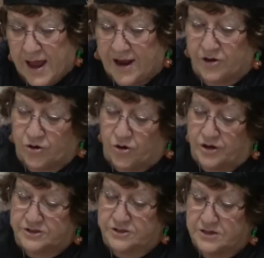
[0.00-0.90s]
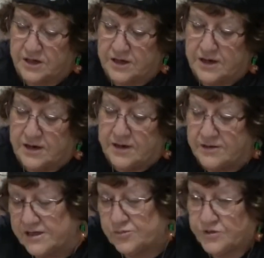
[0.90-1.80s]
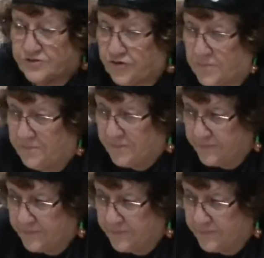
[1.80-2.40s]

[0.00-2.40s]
And of course, this was from